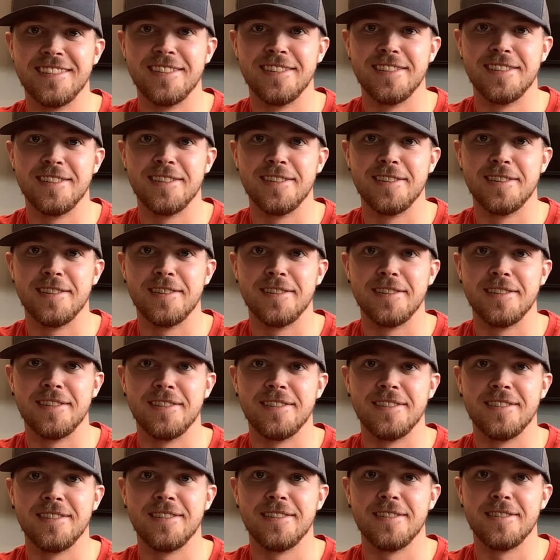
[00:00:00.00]

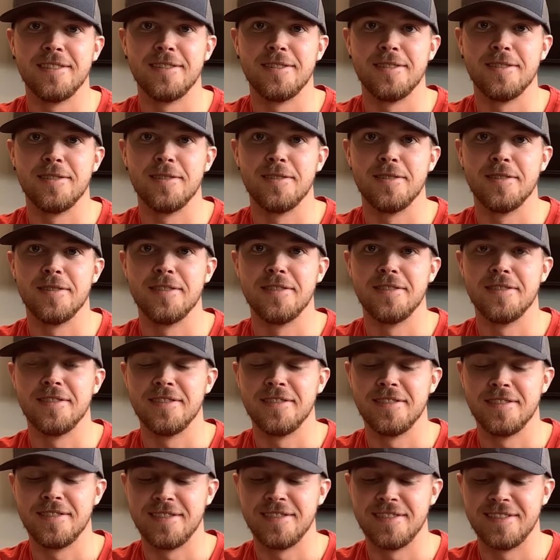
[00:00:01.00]

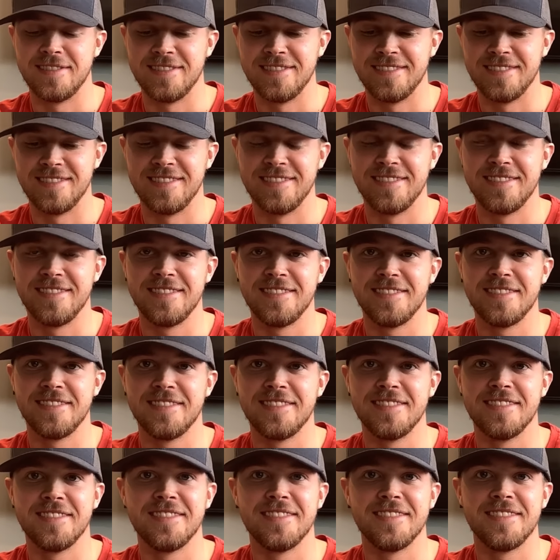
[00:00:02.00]

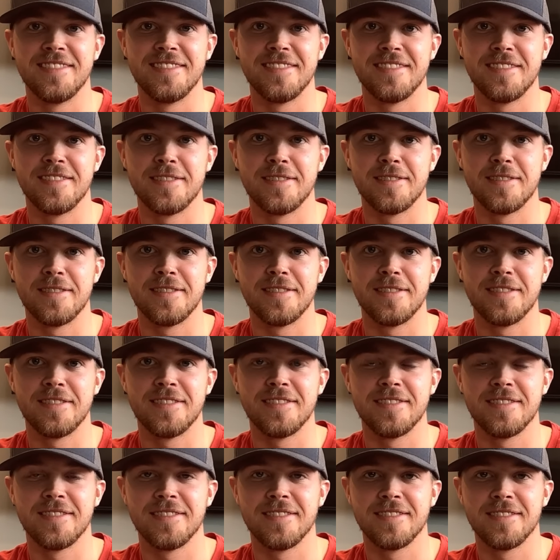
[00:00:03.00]

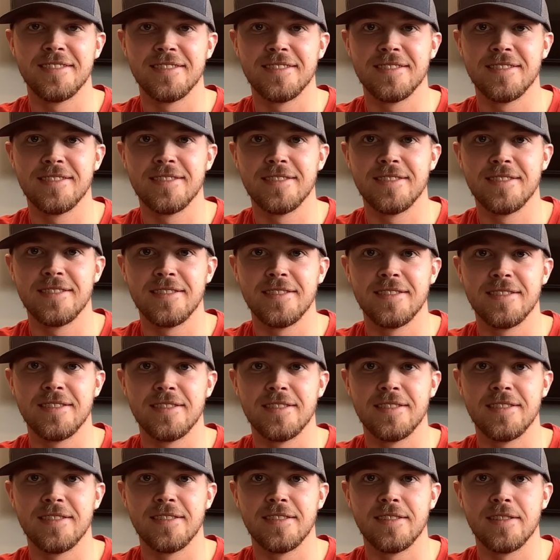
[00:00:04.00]

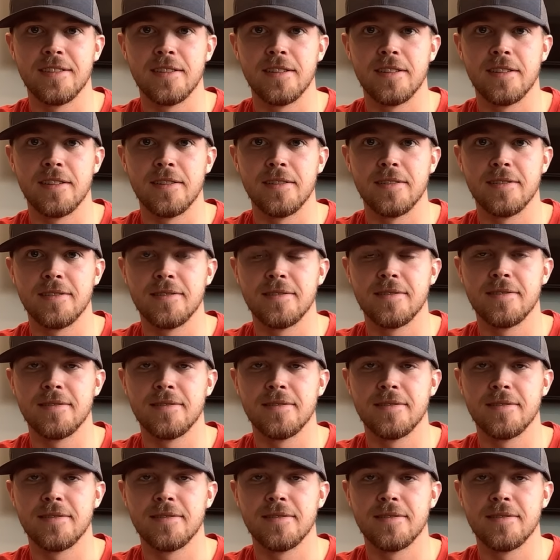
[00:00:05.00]
(silent)